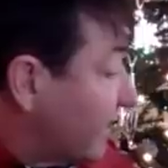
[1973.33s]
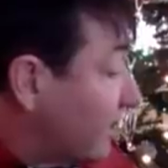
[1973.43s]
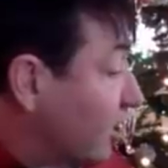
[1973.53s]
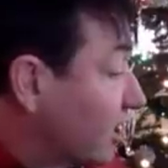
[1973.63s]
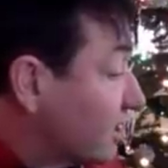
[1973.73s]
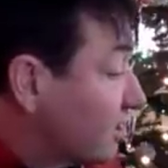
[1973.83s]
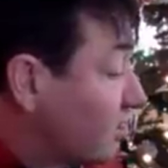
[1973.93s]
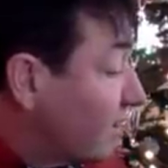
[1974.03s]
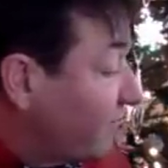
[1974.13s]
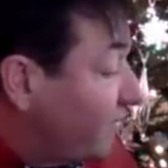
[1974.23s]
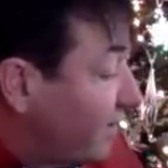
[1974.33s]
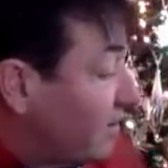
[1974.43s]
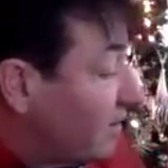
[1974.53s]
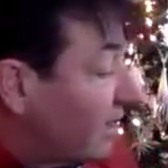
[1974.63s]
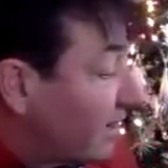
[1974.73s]
take a look. So I
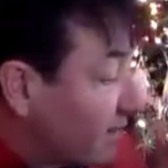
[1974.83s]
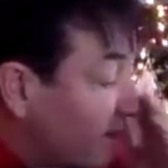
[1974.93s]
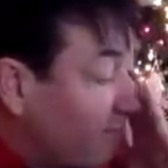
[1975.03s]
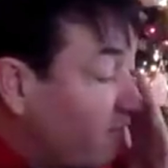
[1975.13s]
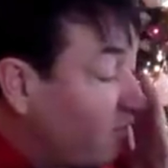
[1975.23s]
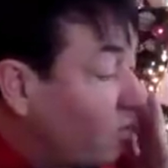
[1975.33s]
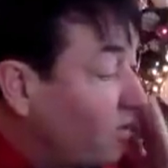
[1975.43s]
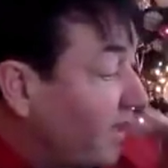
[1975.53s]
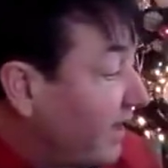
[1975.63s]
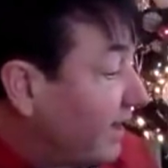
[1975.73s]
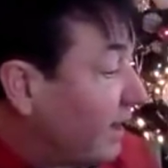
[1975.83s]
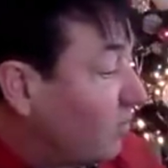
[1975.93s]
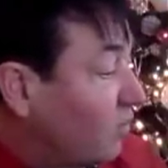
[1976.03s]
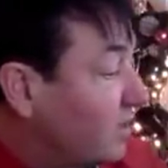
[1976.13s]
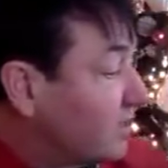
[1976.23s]
feel like that for that,
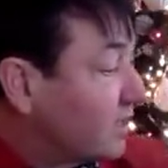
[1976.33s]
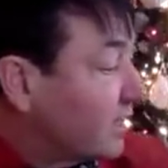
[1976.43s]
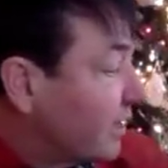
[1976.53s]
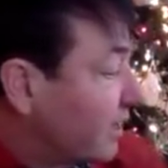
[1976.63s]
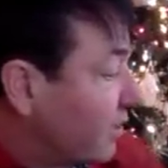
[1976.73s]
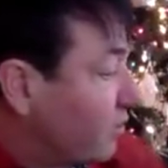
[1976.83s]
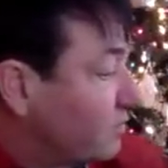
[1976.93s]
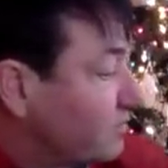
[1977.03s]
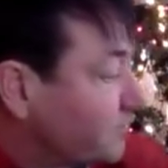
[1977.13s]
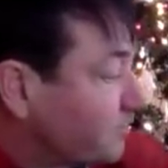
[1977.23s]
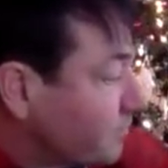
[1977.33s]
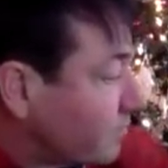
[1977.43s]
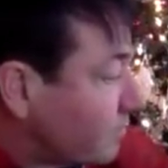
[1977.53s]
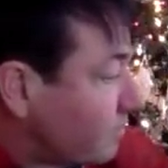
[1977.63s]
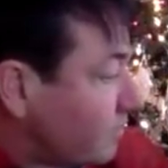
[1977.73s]
I want to go
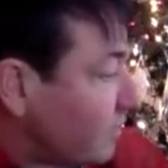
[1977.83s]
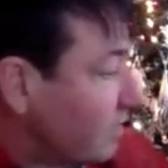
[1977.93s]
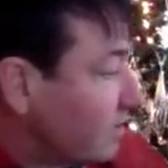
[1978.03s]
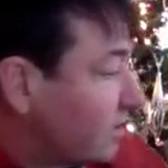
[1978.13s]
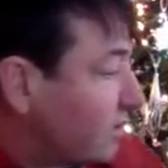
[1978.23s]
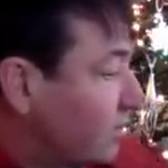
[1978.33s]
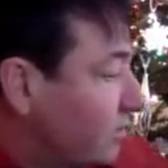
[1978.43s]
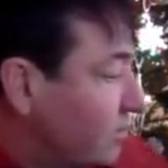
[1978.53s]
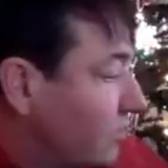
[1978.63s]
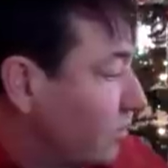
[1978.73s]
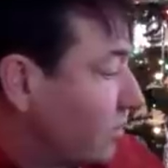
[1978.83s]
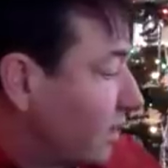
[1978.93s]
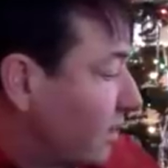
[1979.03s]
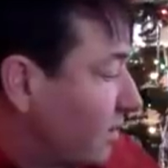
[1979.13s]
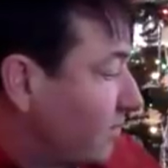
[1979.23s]
to.
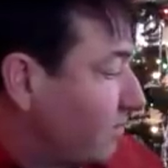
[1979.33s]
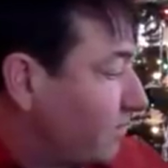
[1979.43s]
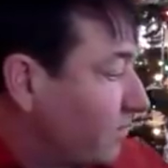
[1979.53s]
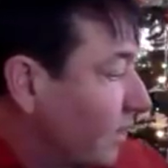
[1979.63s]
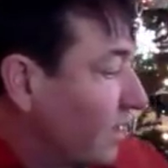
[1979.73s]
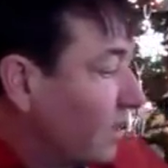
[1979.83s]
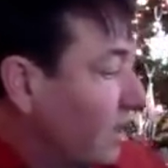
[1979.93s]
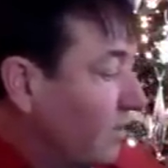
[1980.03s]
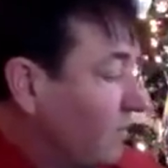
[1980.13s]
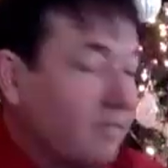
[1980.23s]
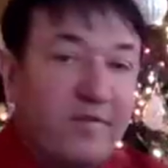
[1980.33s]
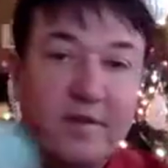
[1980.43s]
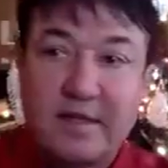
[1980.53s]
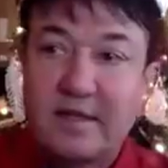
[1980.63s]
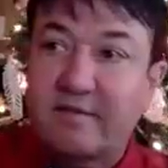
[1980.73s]
Um, I'm
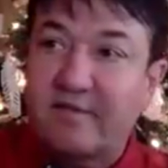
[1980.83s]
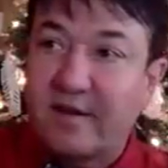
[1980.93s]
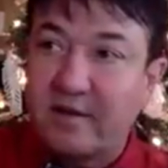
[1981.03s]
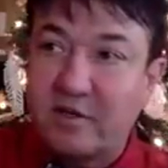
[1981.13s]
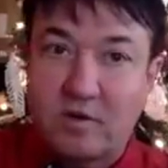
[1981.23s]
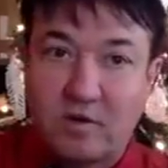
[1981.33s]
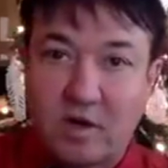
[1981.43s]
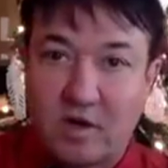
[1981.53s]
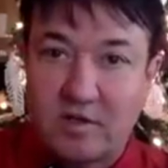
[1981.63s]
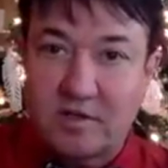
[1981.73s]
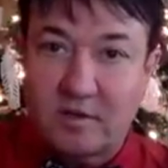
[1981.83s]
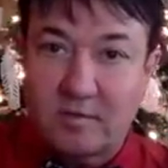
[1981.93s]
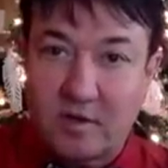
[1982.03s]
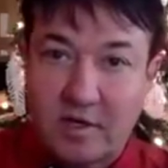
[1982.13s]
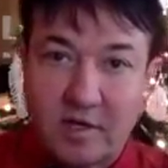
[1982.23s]
feeling like fairy tale cards, so
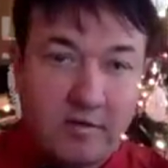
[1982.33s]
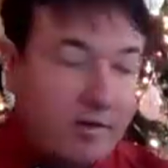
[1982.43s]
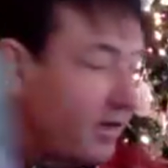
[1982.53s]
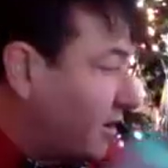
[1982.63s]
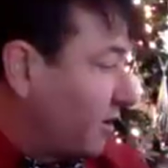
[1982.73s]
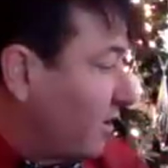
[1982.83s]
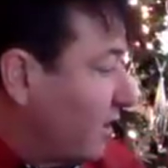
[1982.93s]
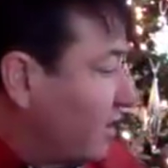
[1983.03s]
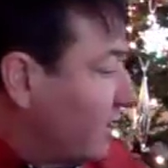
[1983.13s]
I'm going to go there.